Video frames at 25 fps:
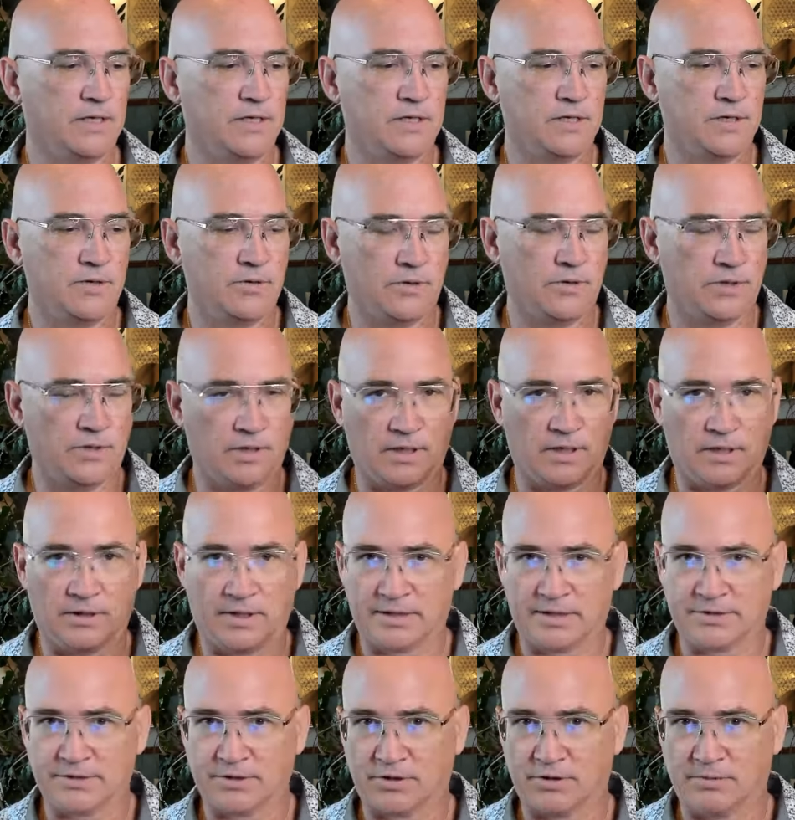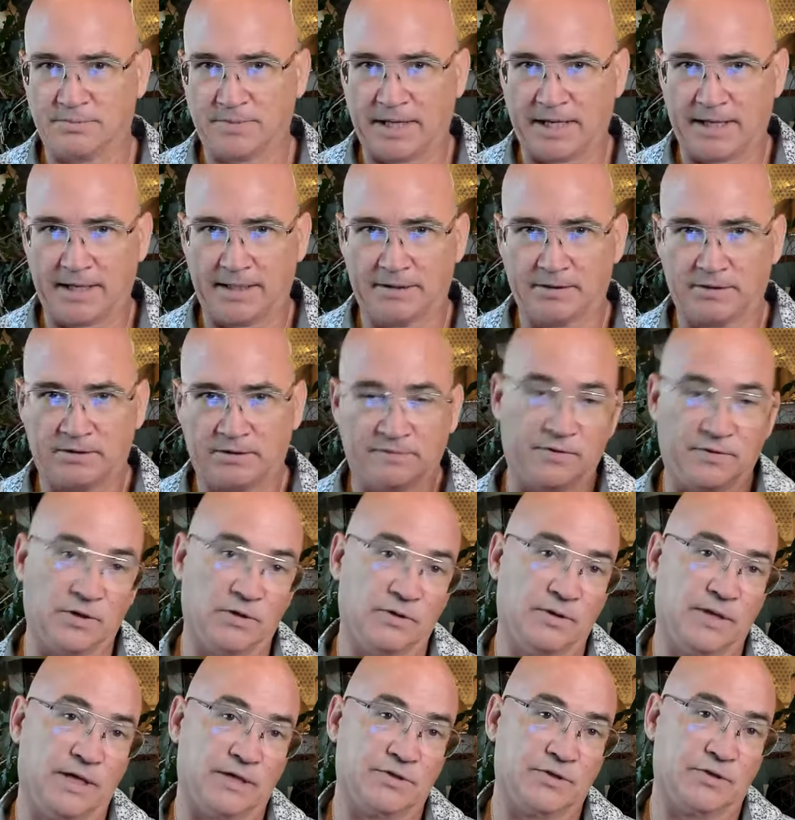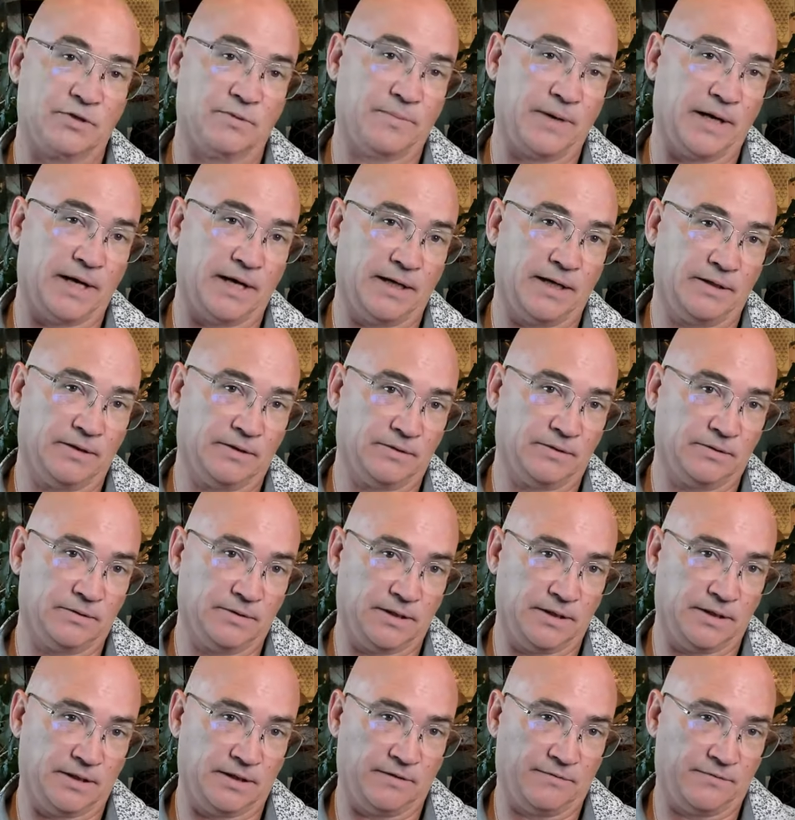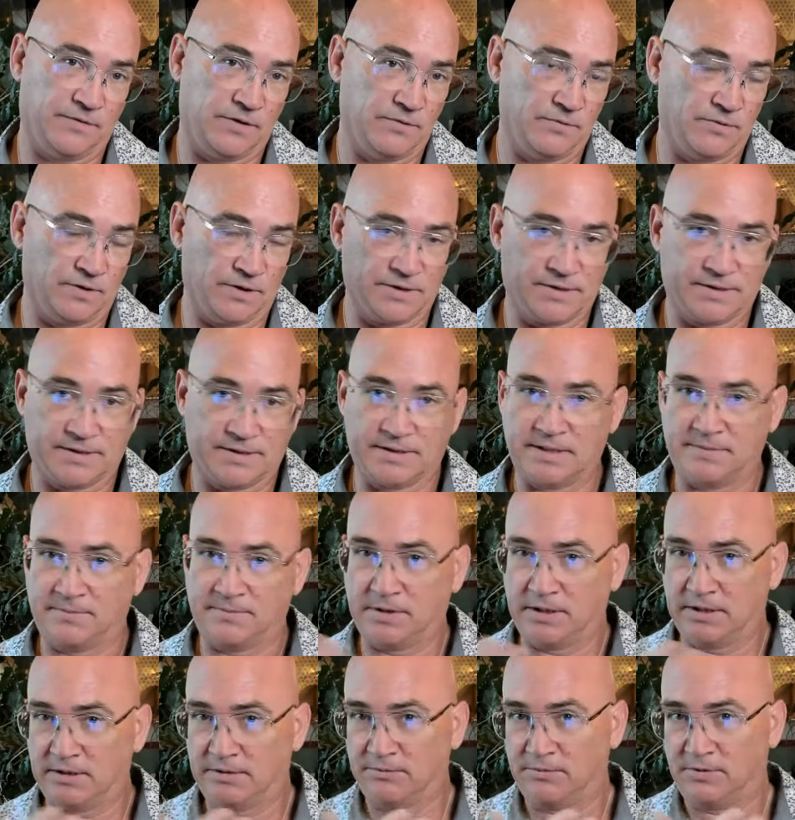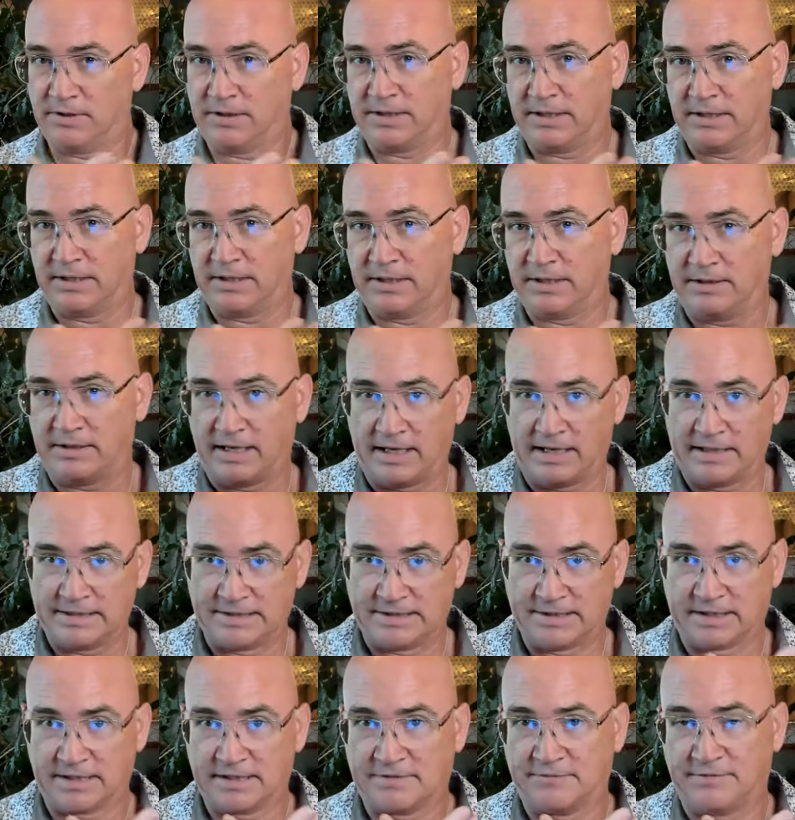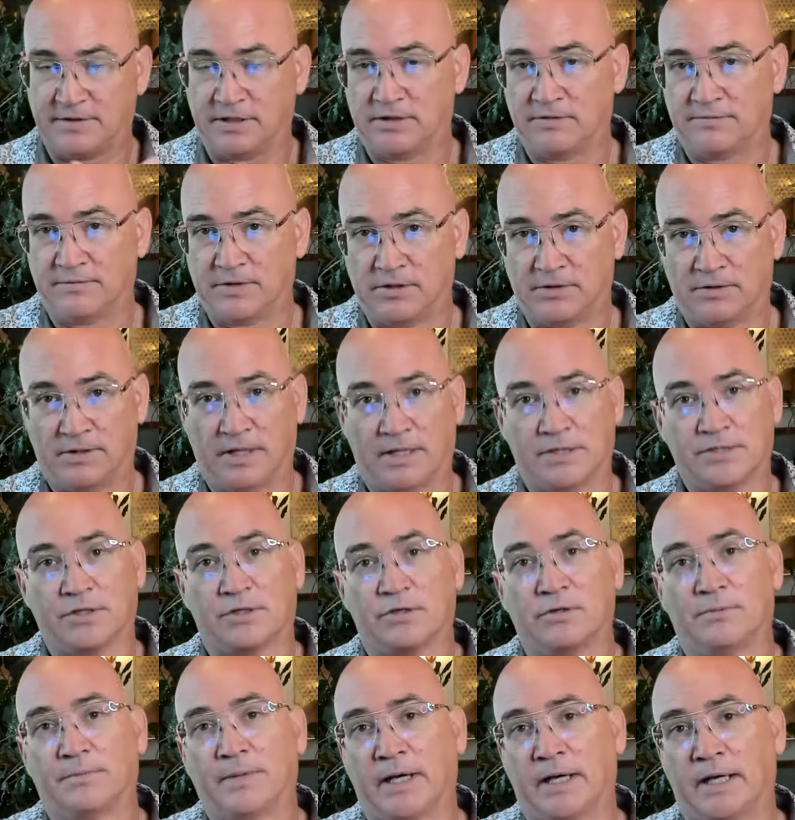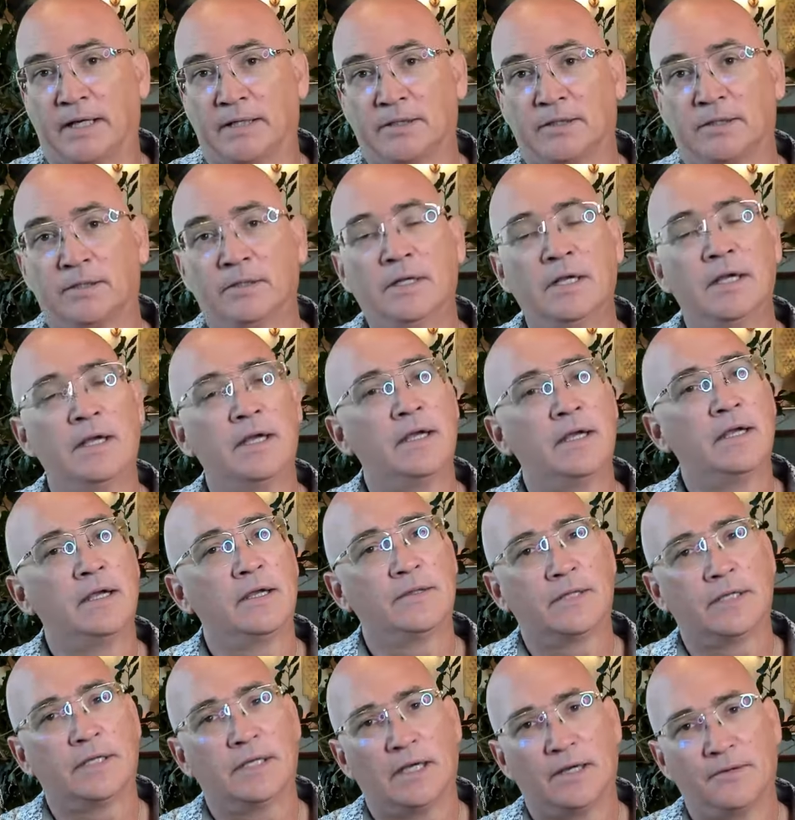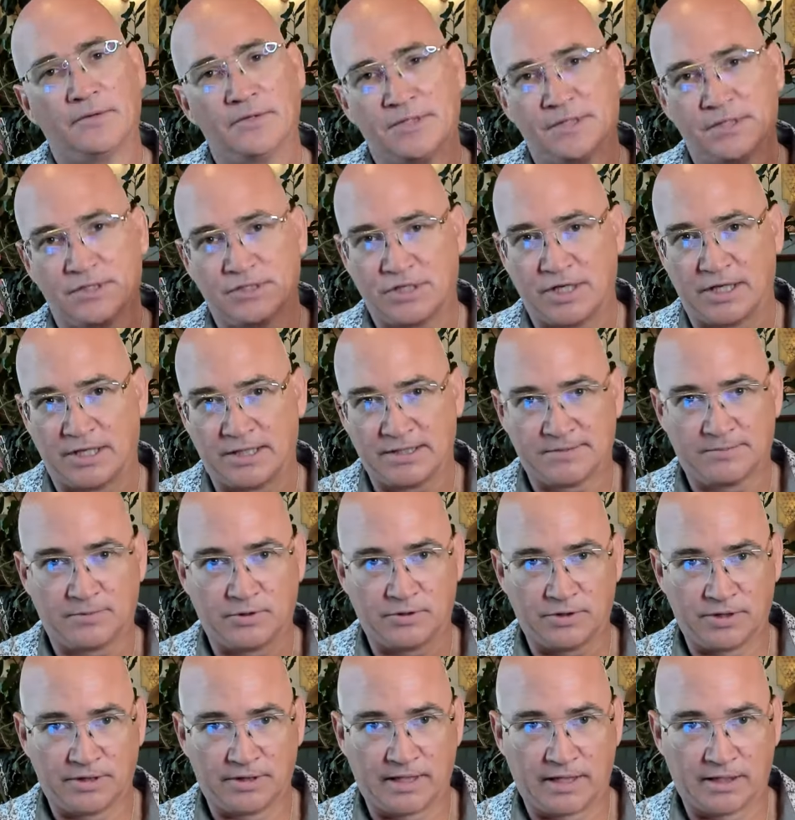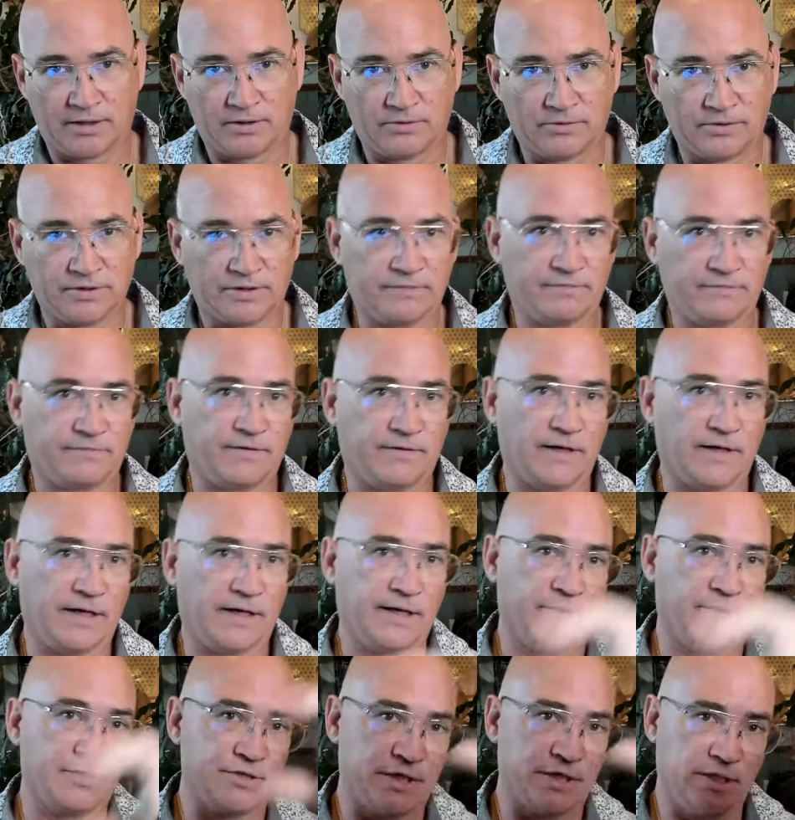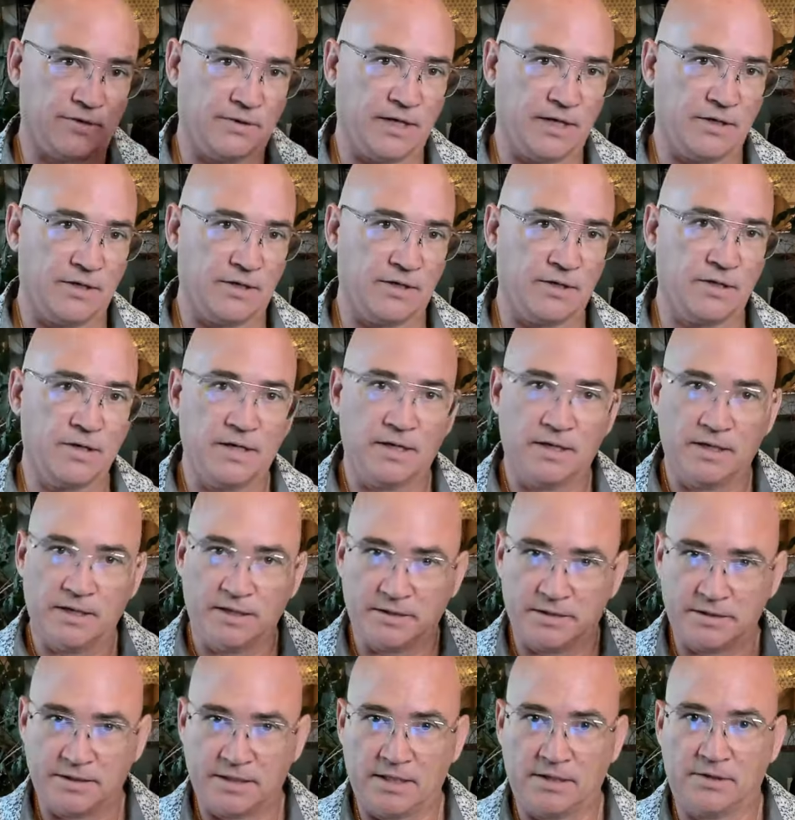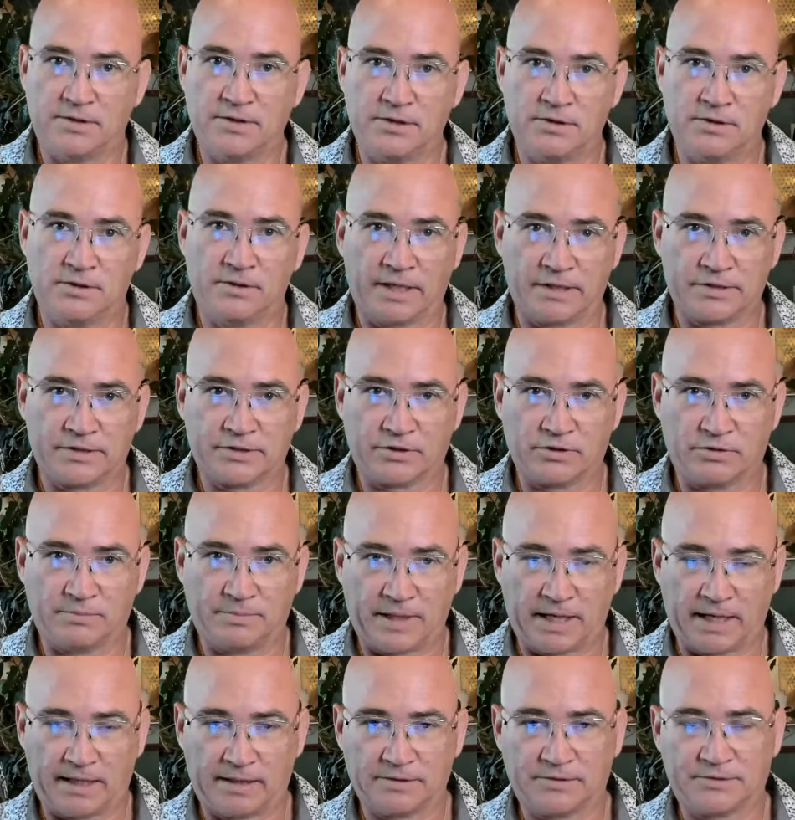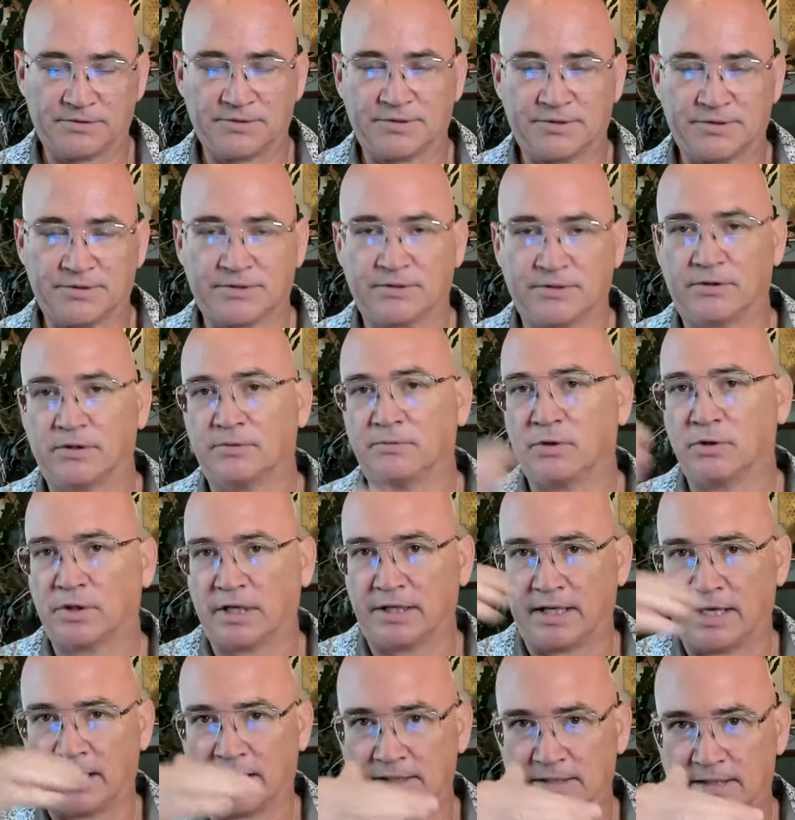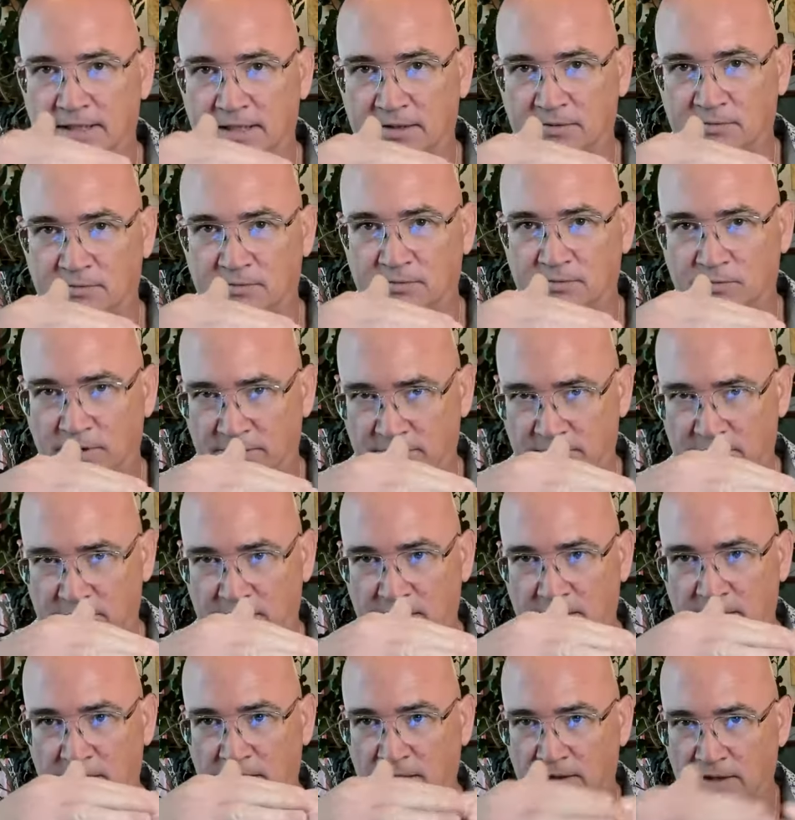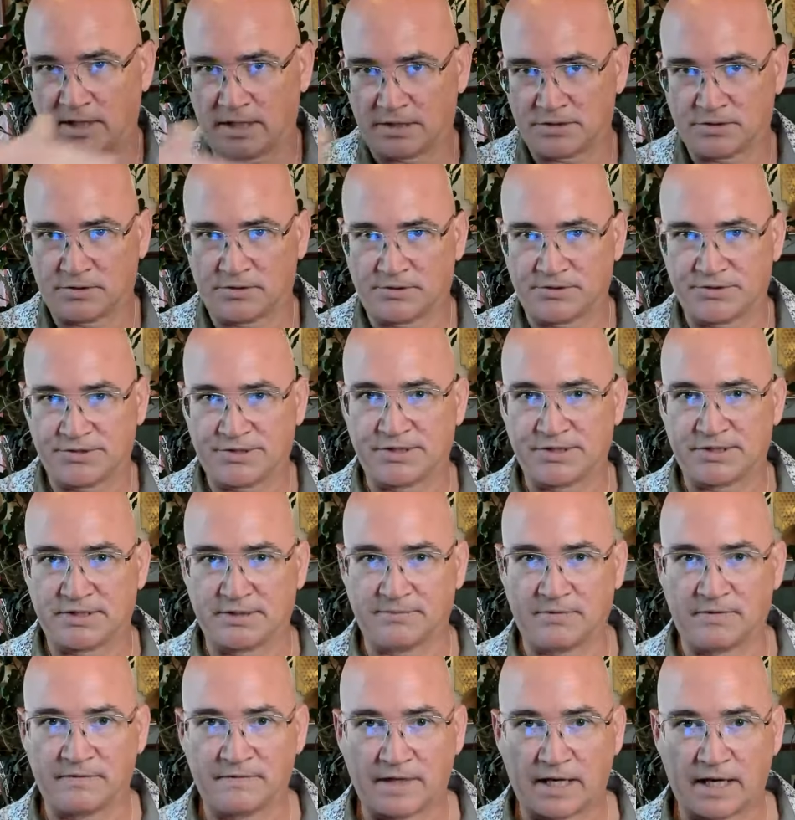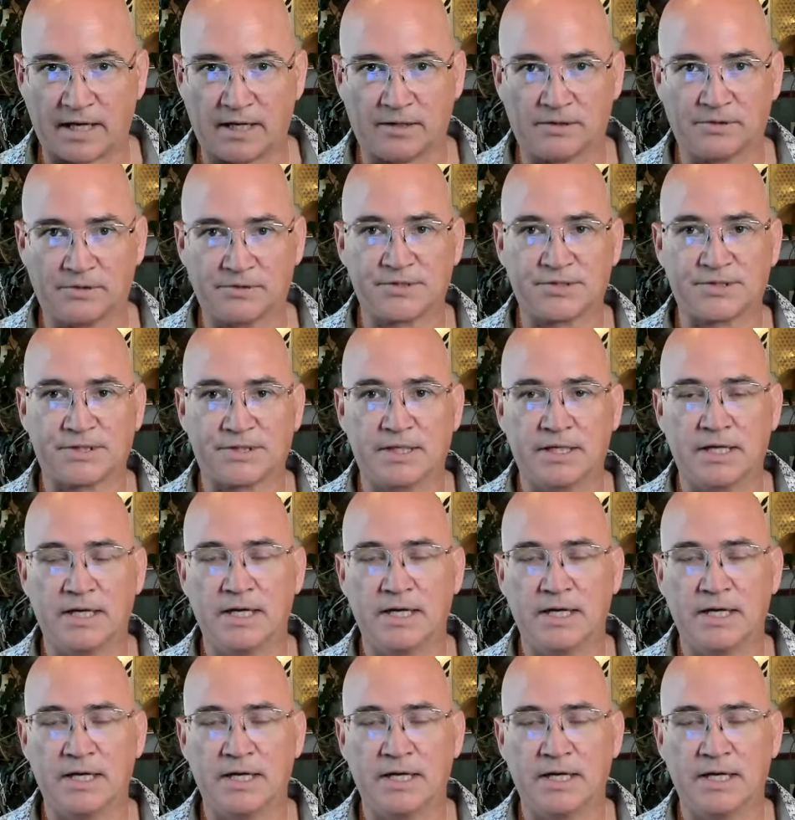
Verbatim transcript: your electrical panel, if your electrical panel, if you are sleeping within that six feet of your electrical panel, then I would suggest putting that golden fire generator near your electrical panel so it will connect in with the electrical system of the house.